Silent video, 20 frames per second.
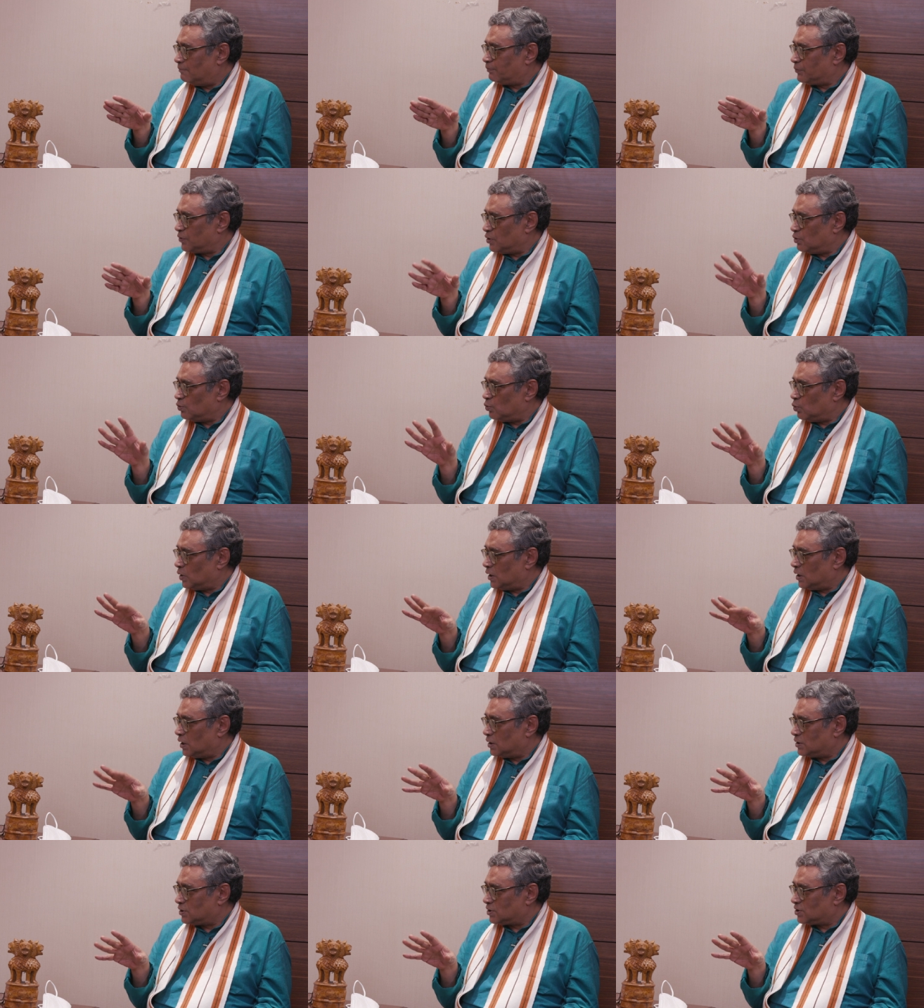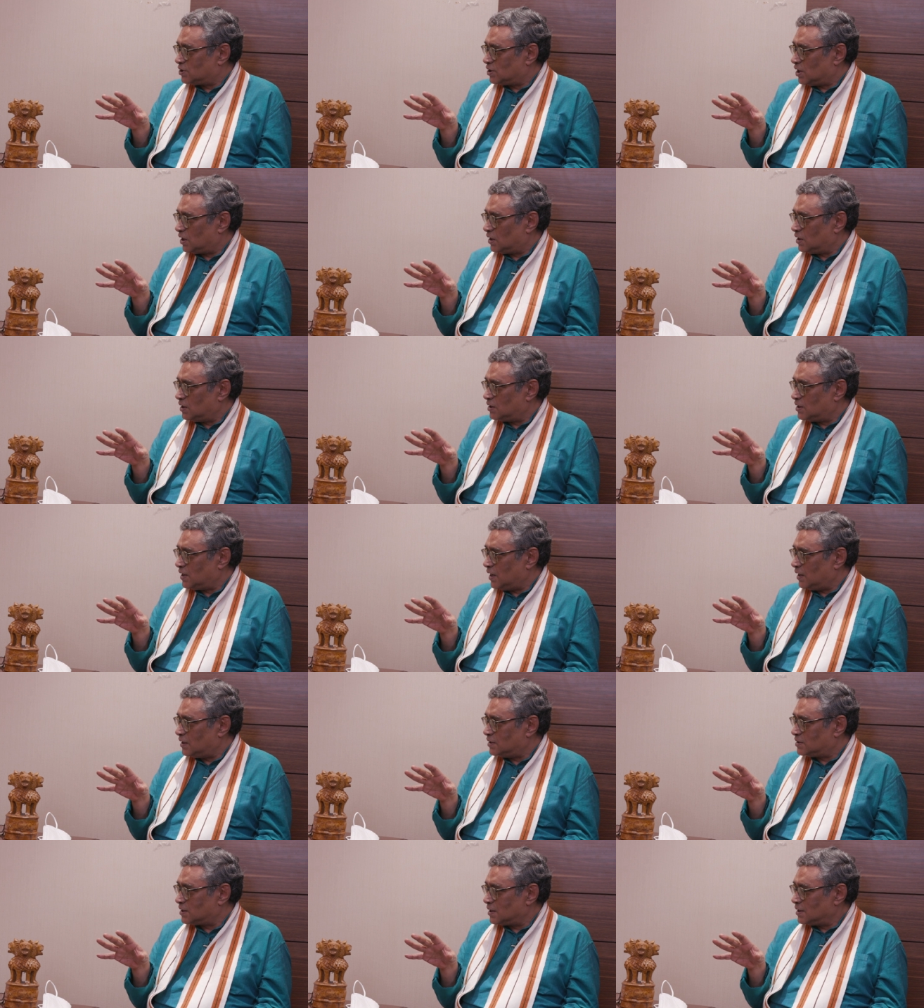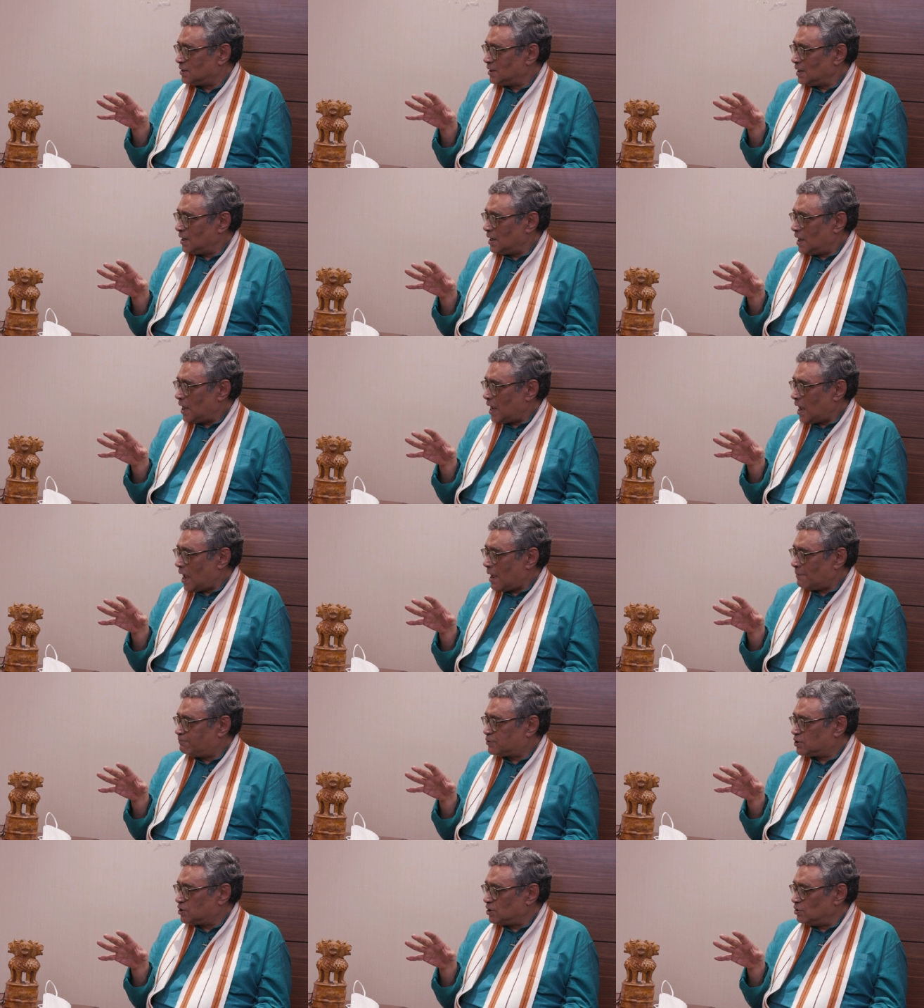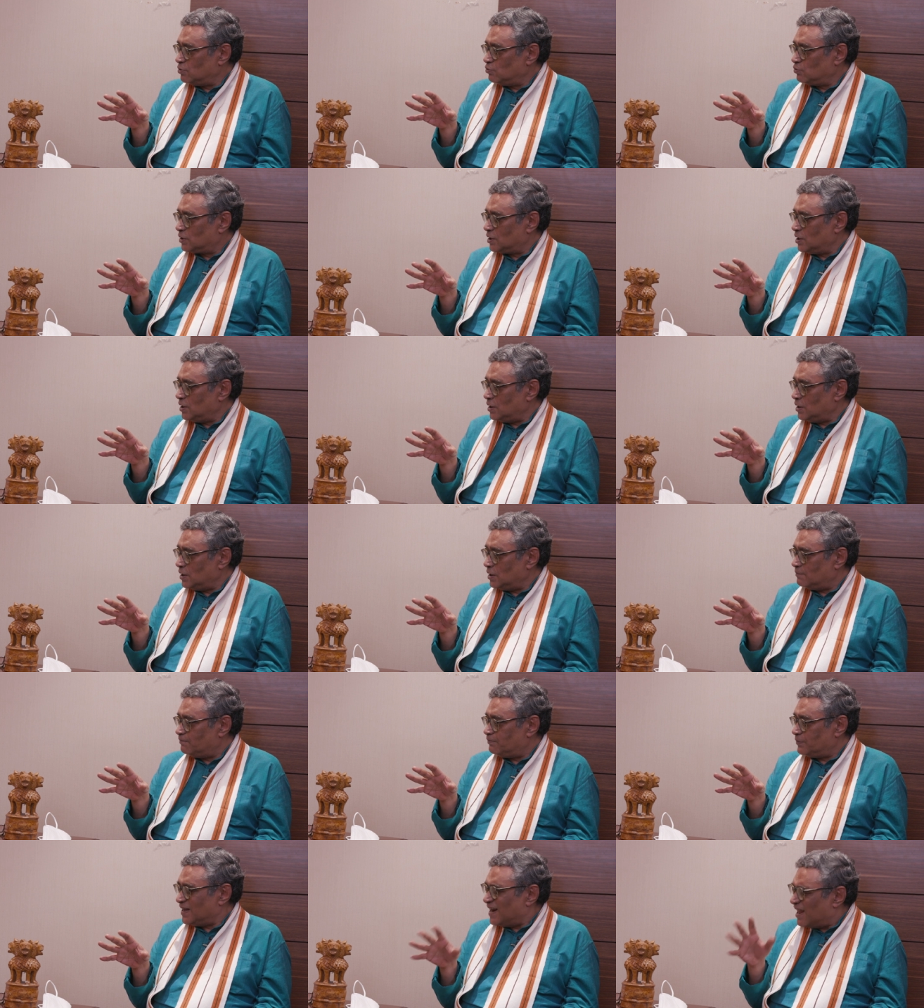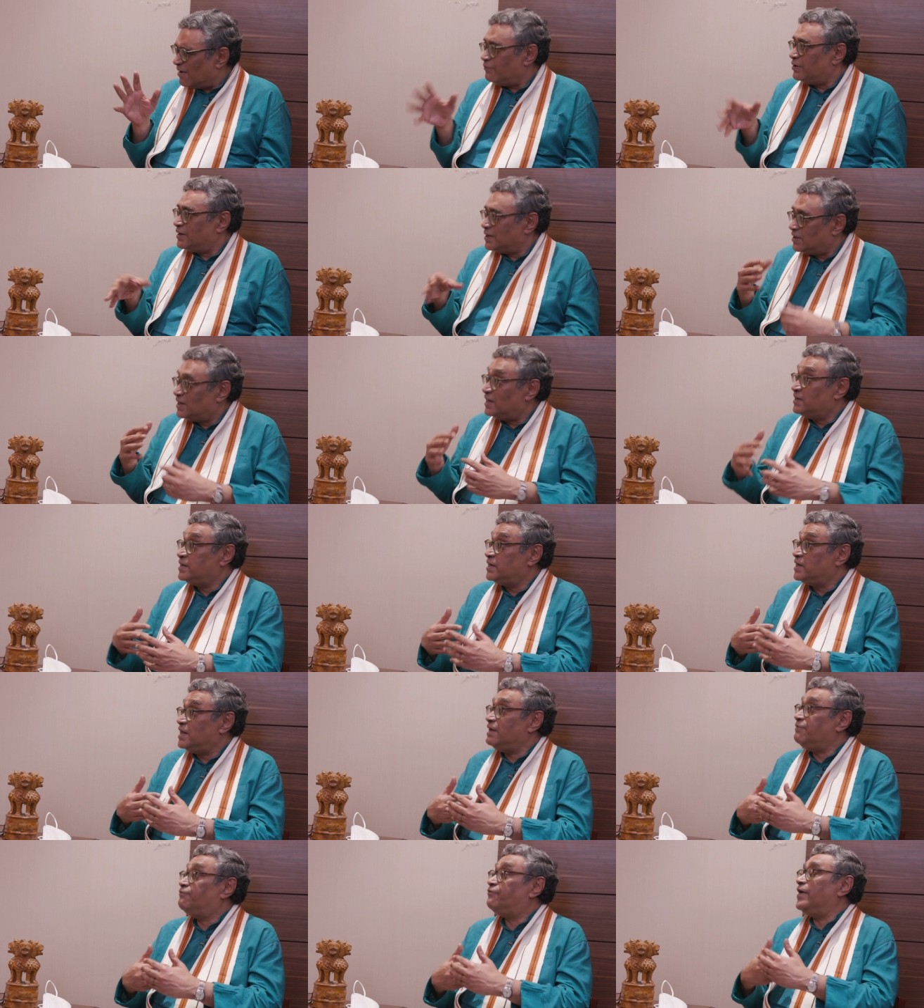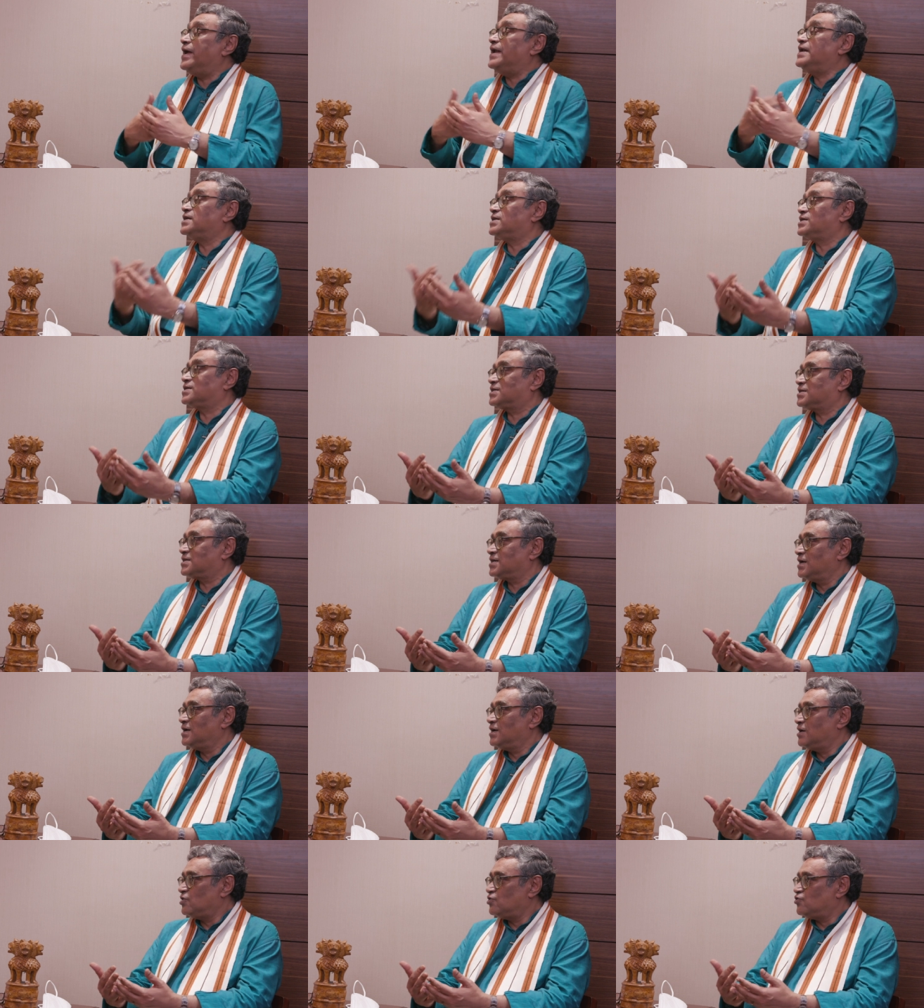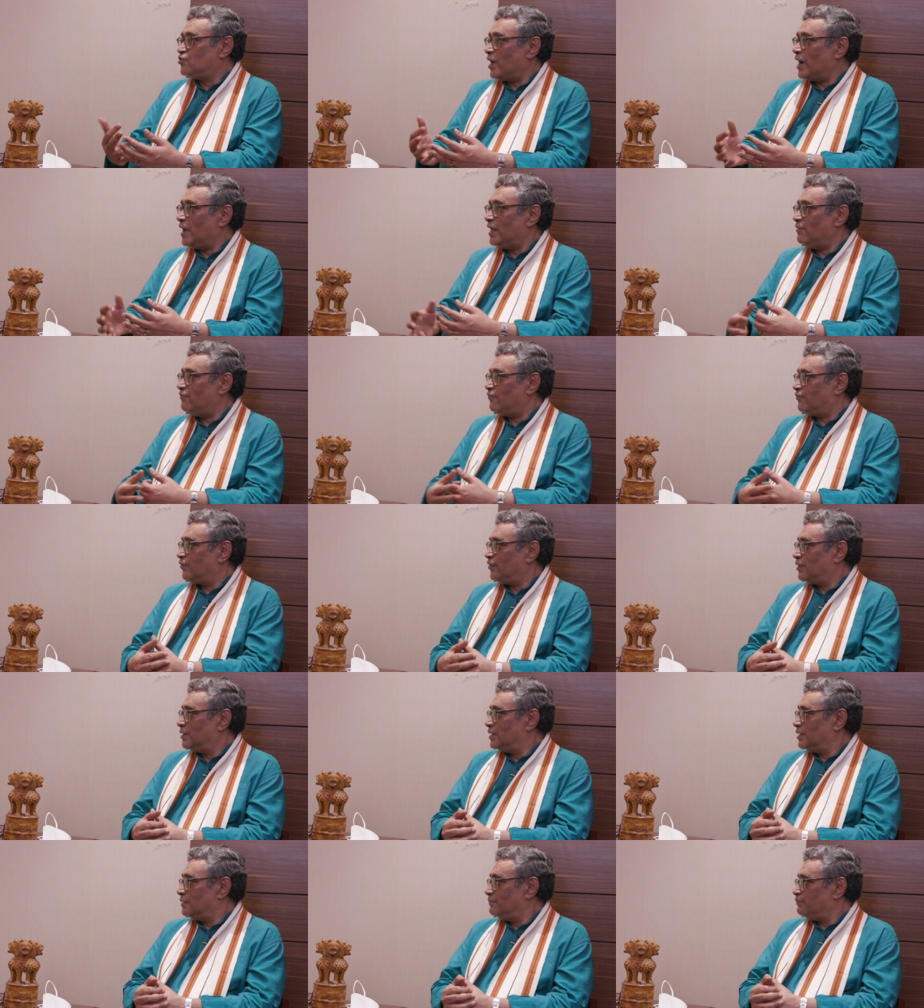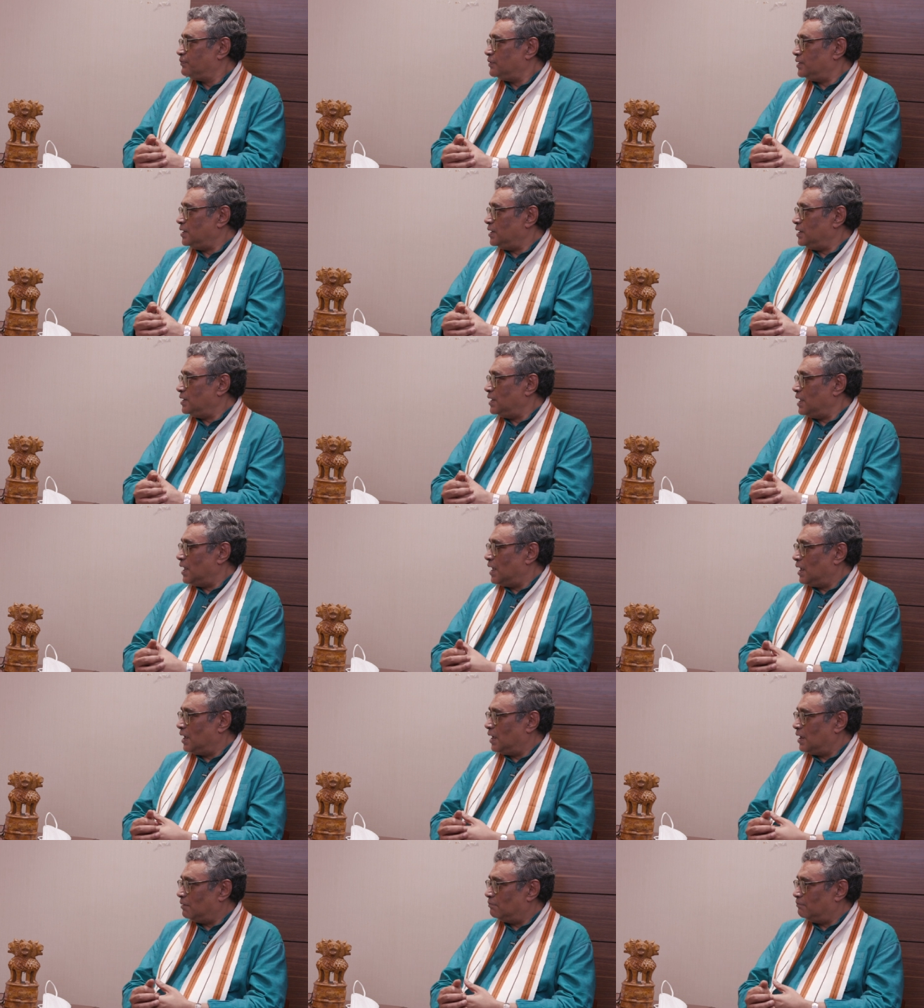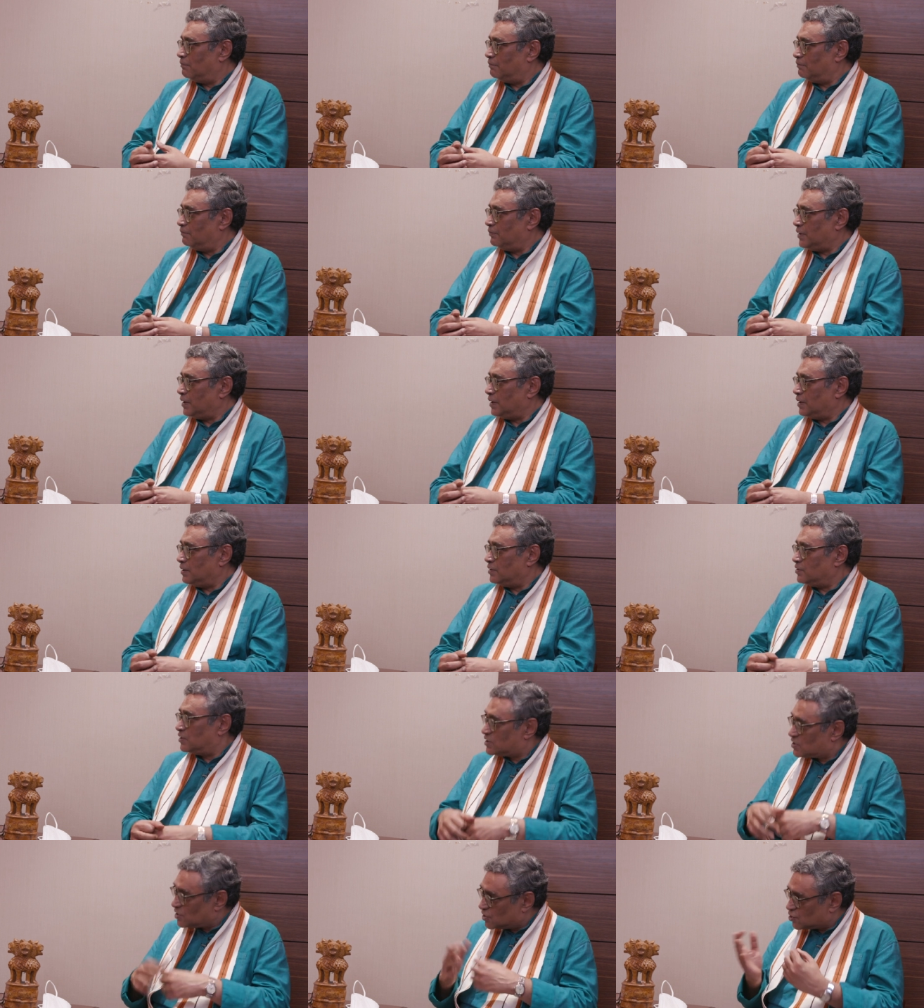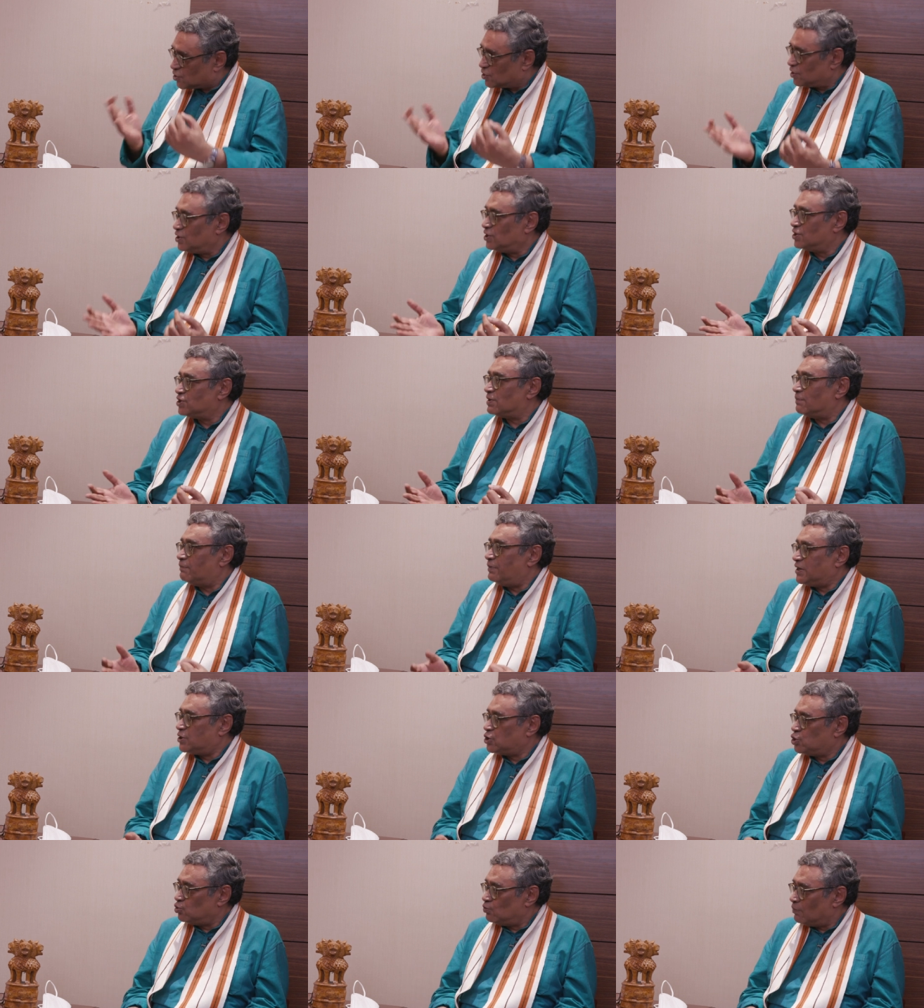Were certain things absolutely inevitable? Did events drive the decisions a bit too